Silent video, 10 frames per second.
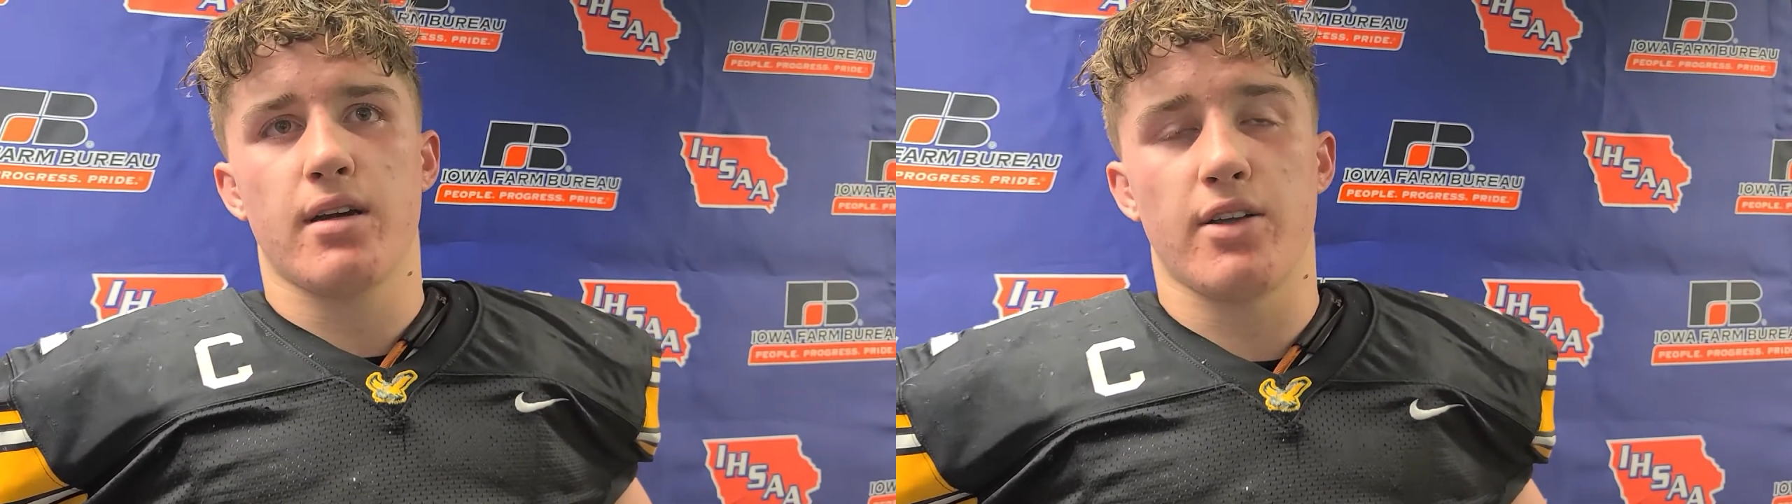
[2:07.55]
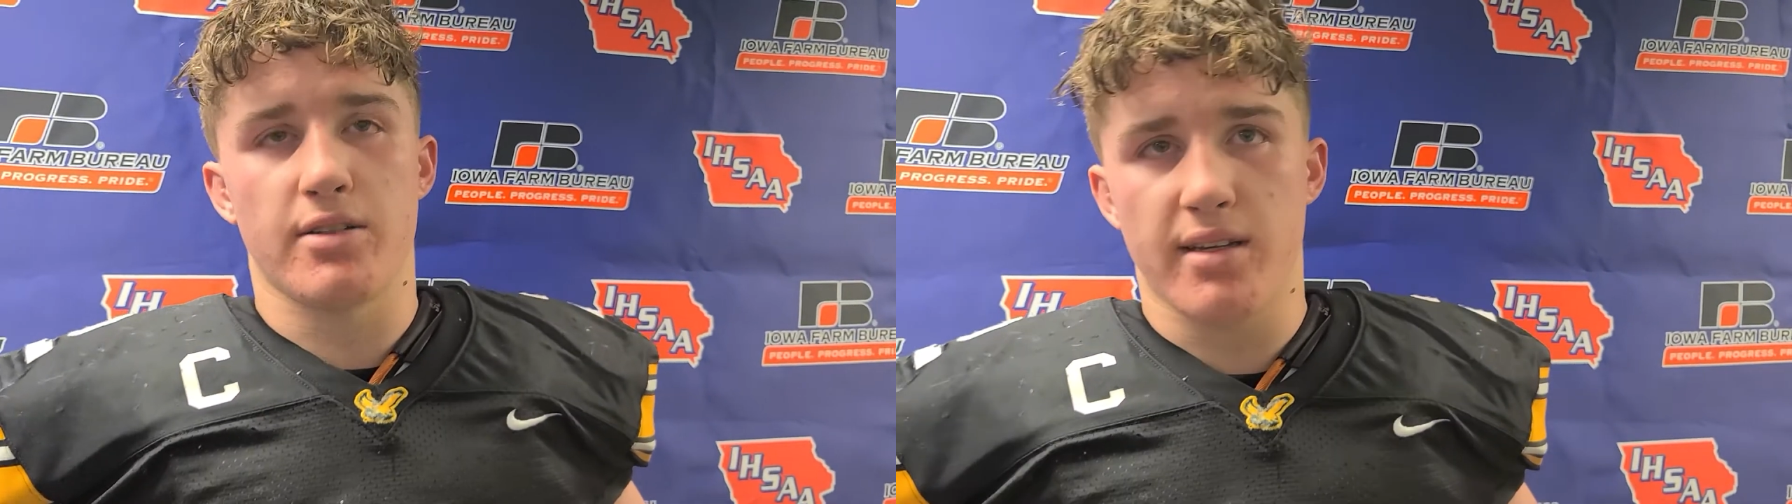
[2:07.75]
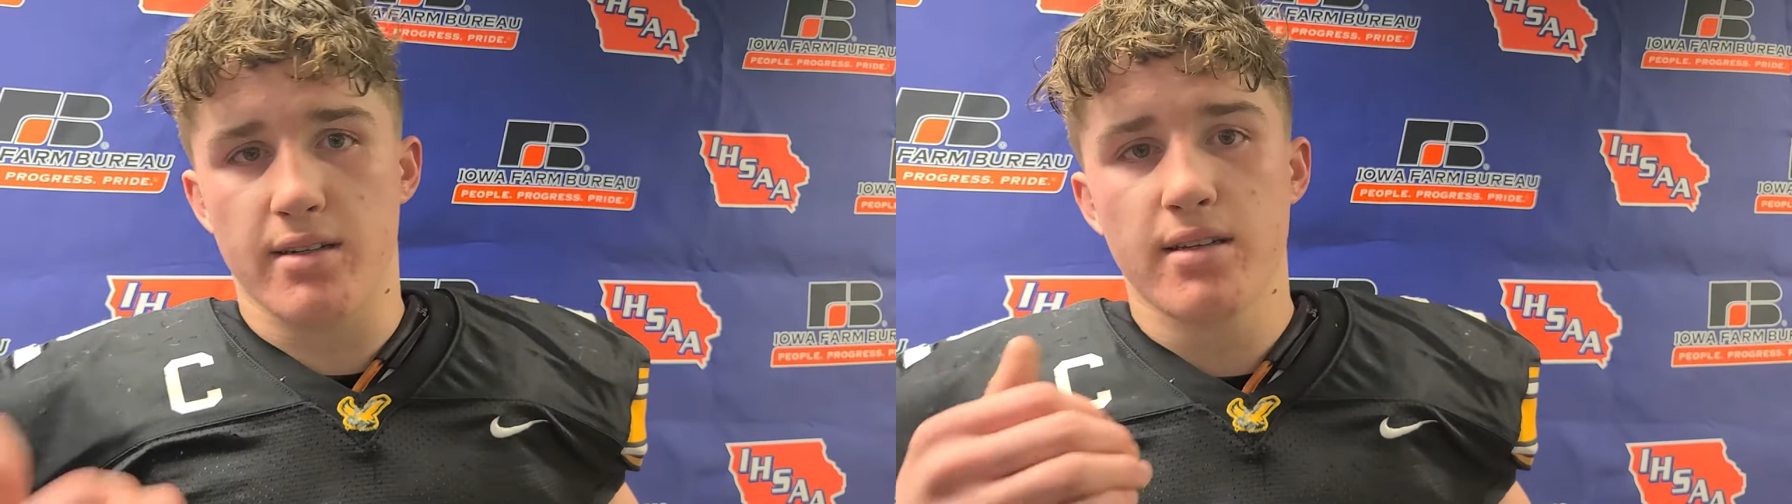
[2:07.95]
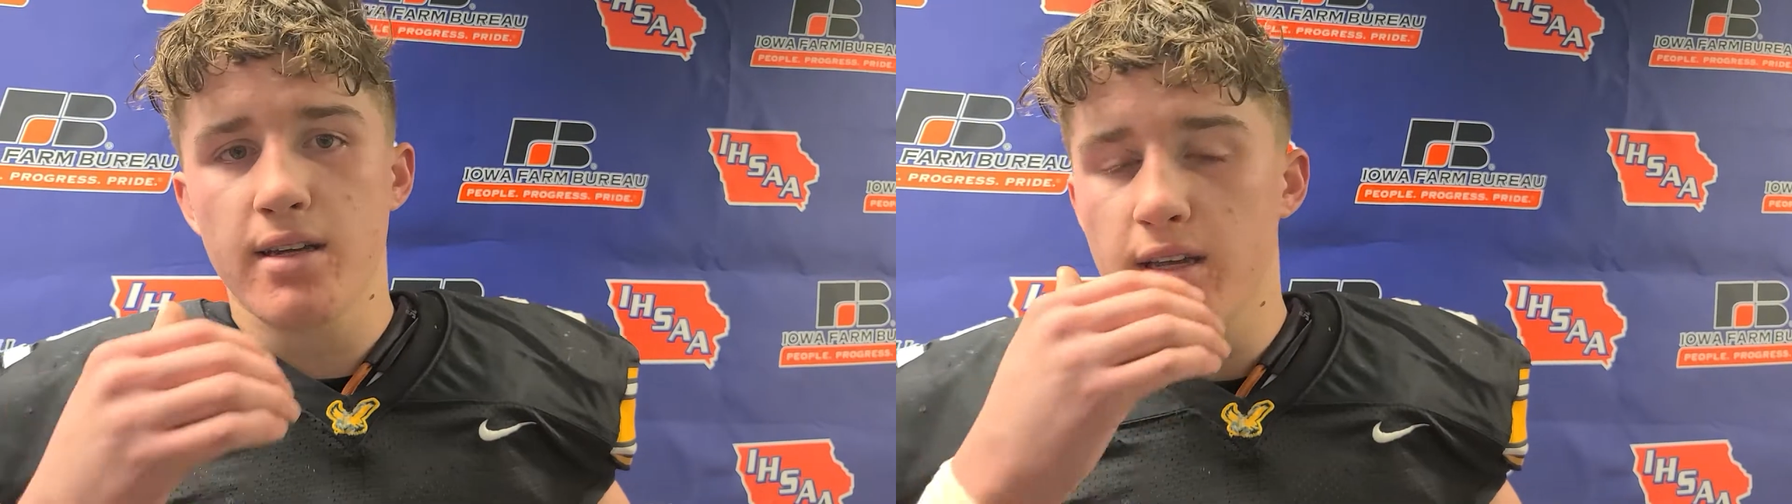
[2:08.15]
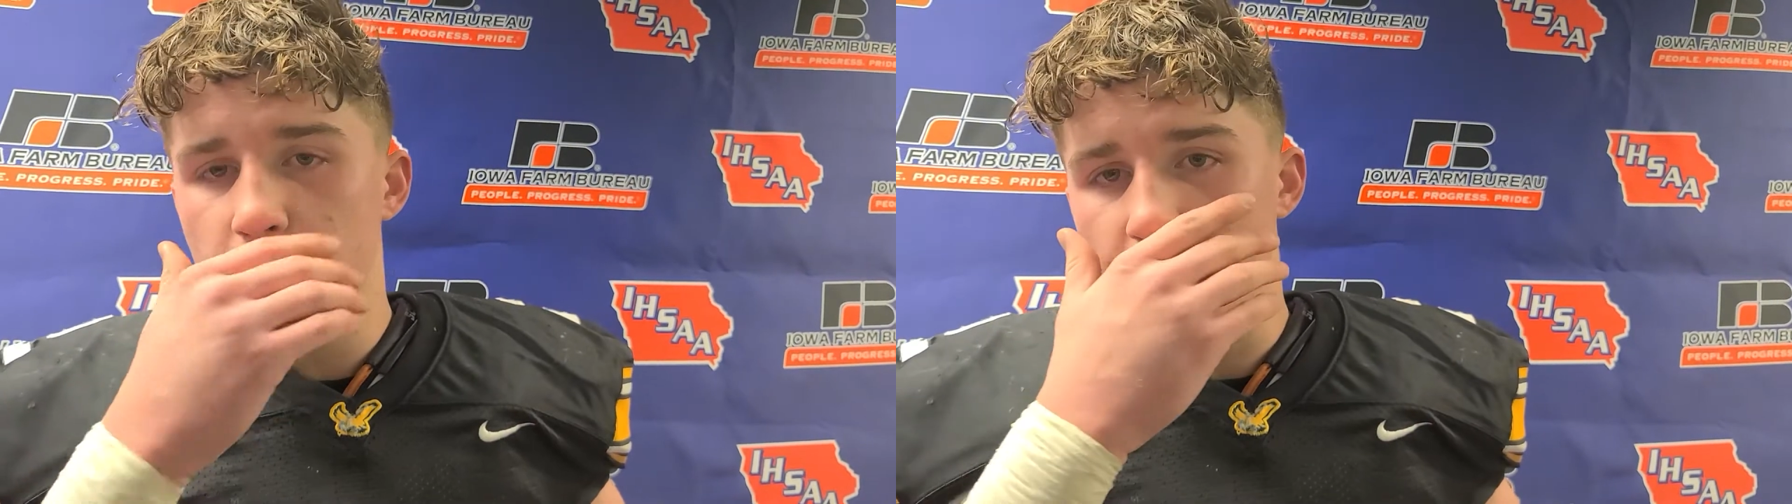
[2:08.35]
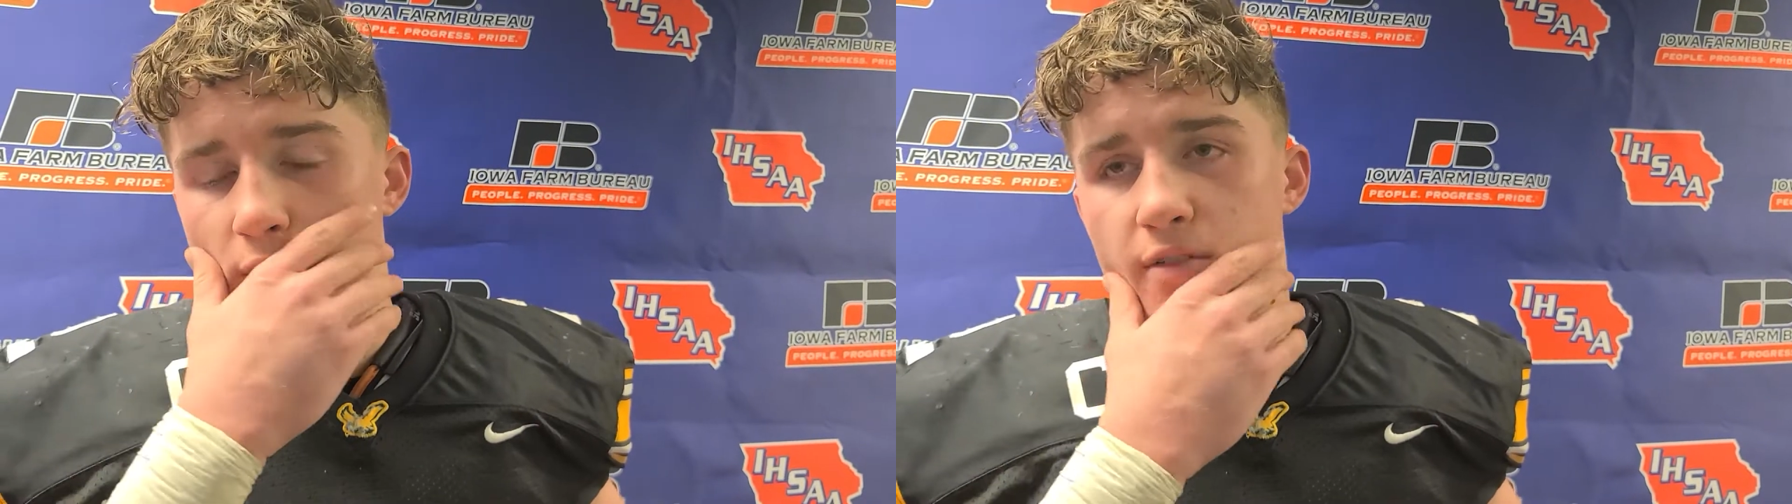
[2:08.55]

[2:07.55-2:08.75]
other than you know,